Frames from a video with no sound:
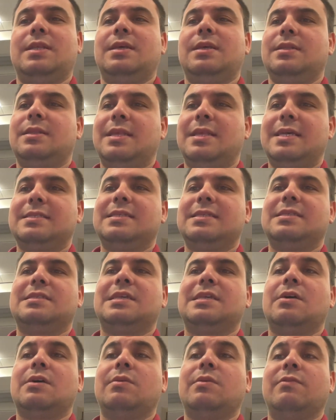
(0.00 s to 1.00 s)
They're
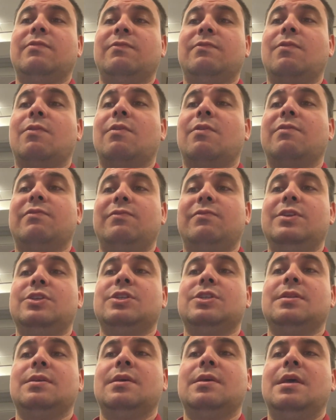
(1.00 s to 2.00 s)
necessary for
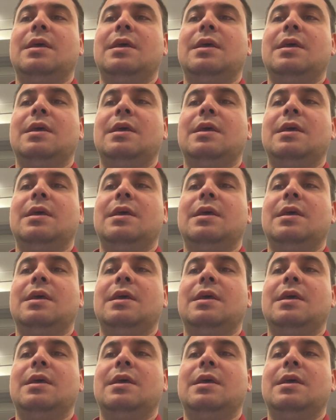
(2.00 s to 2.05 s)
vision